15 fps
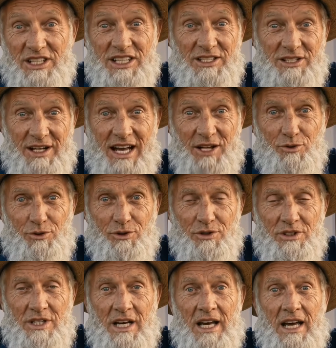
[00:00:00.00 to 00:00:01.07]
overseeding
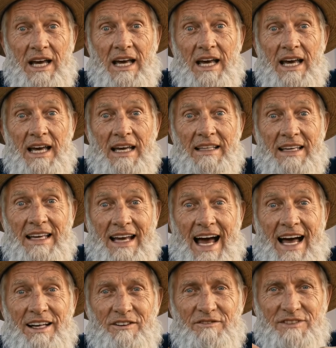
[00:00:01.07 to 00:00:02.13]
schedules,
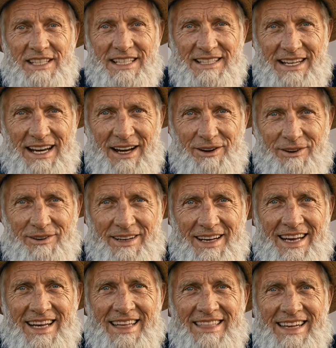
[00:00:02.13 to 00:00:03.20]
in the kind of
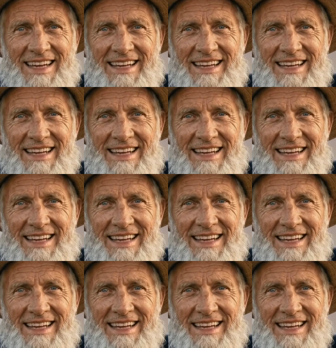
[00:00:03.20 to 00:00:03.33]
detail